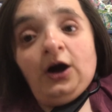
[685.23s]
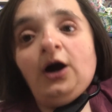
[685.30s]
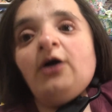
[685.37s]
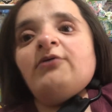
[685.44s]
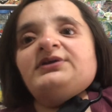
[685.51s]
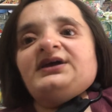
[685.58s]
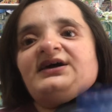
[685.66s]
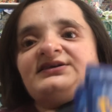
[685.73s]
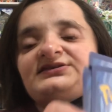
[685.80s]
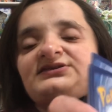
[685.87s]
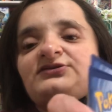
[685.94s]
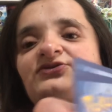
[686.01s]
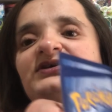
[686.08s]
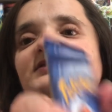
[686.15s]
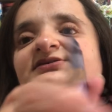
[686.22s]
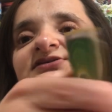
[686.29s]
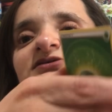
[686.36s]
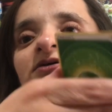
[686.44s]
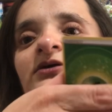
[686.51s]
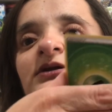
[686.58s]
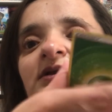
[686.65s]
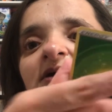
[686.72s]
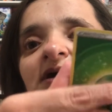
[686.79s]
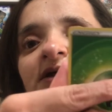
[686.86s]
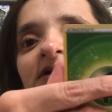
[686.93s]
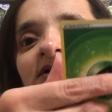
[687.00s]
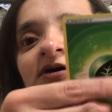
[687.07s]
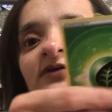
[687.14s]
Oh, yes, so these are a
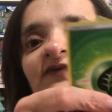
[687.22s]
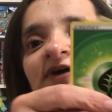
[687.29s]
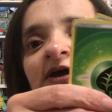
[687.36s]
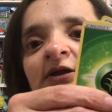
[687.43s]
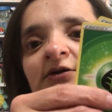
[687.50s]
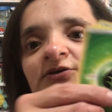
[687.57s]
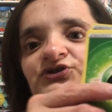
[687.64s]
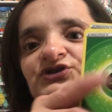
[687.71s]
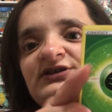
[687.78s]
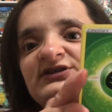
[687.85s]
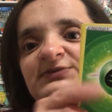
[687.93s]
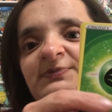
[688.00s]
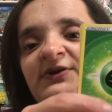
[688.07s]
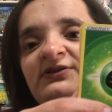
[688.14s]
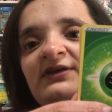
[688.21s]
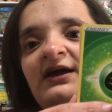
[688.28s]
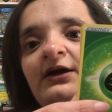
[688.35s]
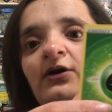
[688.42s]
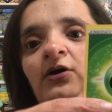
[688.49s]
lot of energies, but they